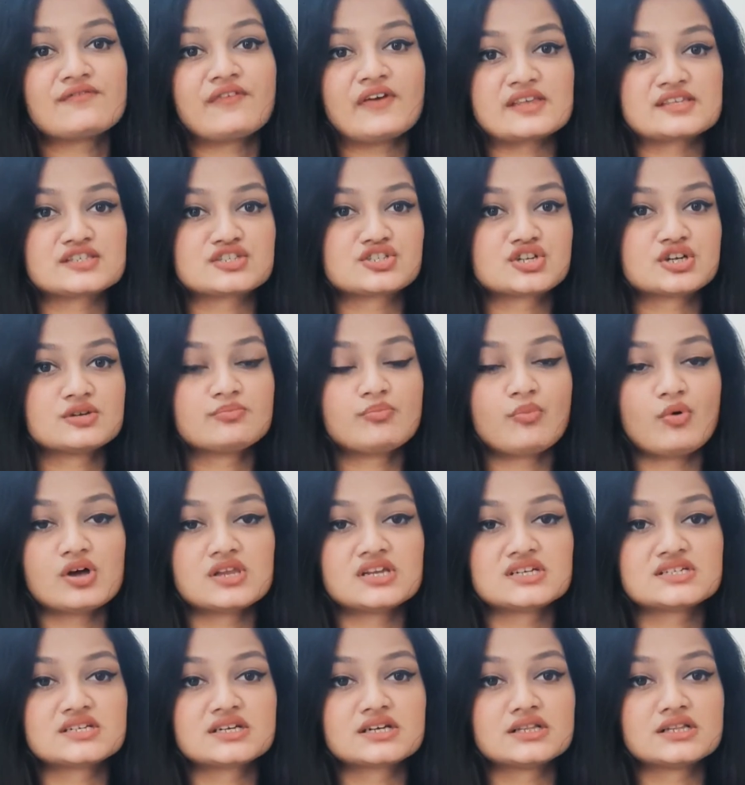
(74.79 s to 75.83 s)
Western
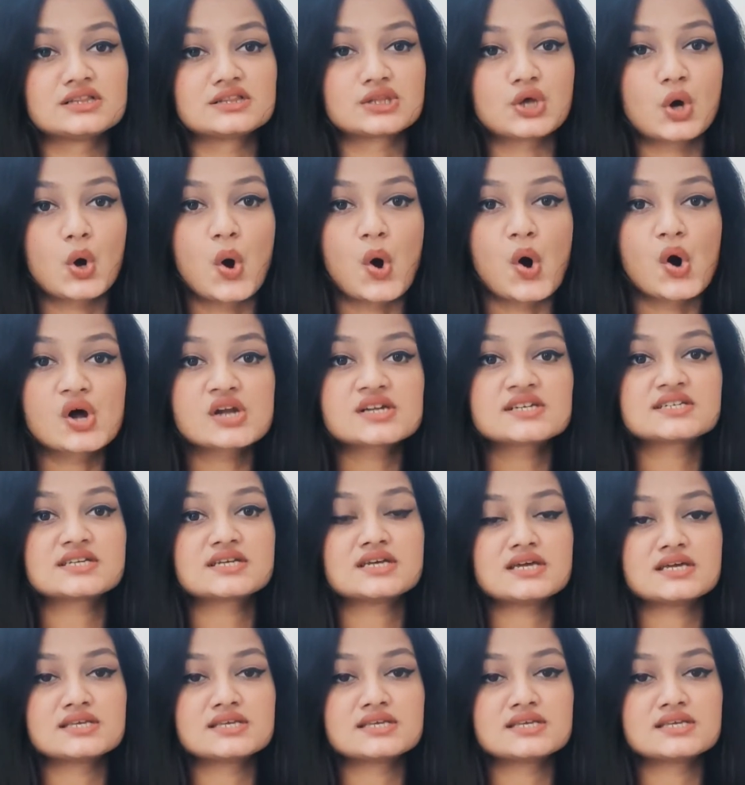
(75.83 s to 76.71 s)
political thought,